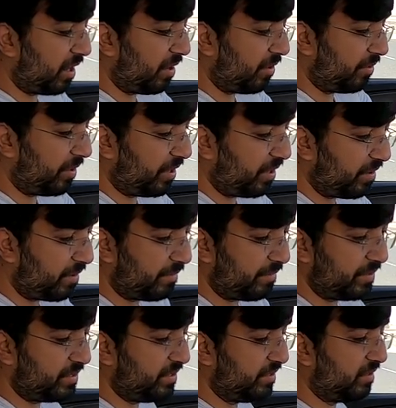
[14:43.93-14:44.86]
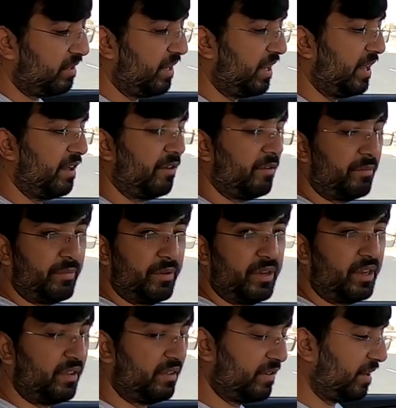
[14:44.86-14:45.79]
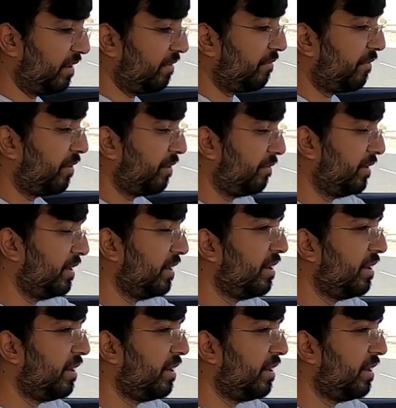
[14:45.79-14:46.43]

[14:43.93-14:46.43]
out here which is laid out pretty straightforward